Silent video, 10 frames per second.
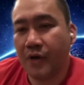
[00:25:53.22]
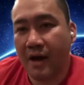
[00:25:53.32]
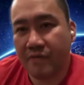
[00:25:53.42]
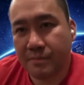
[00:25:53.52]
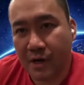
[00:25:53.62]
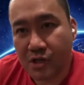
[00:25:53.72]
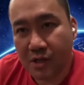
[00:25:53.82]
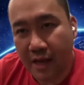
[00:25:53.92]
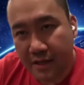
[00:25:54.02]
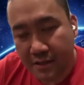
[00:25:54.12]
You have a
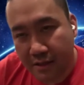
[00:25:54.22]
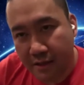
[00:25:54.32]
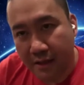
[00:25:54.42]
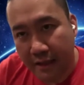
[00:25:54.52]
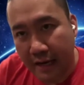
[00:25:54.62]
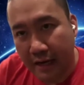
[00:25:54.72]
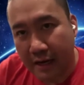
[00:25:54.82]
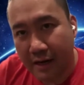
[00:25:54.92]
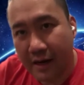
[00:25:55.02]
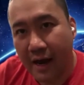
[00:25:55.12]
specialized
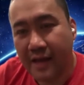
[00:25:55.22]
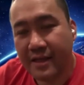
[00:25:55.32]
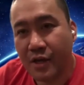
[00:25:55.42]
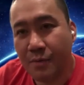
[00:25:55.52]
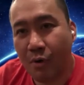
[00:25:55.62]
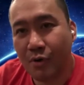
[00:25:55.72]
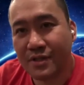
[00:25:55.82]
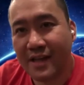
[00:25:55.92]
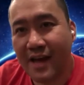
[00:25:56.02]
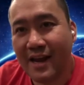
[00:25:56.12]
link, and then you
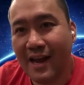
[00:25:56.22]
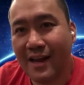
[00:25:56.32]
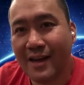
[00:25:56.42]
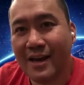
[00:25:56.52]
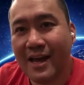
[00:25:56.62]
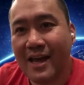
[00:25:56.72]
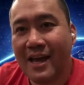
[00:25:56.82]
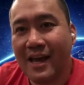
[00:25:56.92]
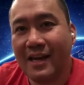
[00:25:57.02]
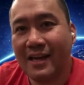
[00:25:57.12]
post that in
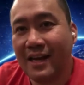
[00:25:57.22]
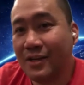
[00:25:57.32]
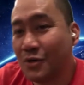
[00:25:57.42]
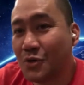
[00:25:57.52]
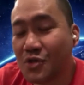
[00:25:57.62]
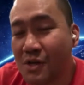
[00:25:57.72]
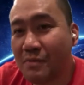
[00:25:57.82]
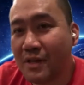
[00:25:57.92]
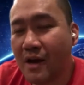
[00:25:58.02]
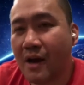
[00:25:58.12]
your
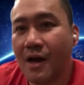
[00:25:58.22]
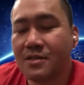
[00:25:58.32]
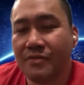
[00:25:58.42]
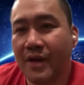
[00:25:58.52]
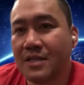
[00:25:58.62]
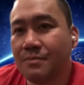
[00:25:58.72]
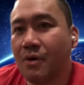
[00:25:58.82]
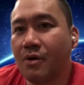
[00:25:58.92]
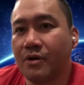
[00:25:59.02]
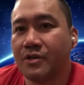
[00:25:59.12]
social media accounts,
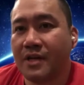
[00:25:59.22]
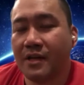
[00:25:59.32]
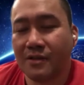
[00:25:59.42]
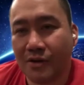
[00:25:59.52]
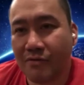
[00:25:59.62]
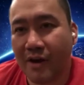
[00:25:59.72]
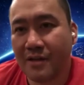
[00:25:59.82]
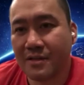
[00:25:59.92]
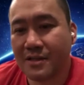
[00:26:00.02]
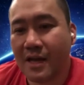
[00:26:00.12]
Facebook, or you send that to your
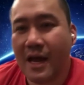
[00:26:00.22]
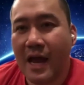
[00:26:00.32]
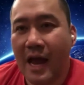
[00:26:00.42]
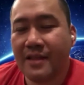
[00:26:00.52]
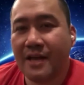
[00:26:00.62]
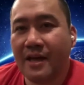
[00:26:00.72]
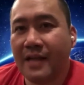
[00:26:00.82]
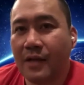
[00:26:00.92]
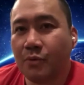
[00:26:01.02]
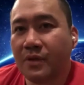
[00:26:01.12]
friends, and
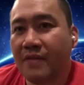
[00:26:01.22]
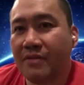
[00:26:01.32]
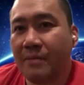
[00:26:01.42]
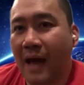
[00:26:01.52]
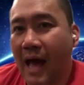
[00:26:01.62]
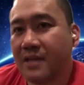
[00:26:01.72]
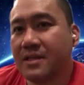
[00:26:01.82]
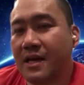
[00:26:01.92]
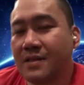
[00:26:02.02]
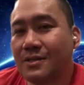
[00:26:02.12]
then that would give them
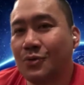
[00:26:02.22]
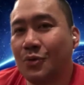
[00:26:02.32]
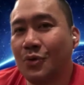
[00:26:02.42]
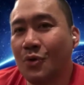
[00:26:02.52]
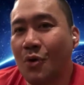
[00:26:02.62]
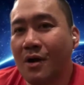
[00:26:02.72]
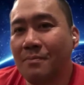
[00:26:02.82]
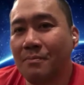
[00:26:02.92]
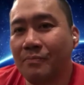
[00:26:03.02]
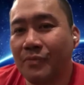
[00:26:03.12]
access to
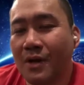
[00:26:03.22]
your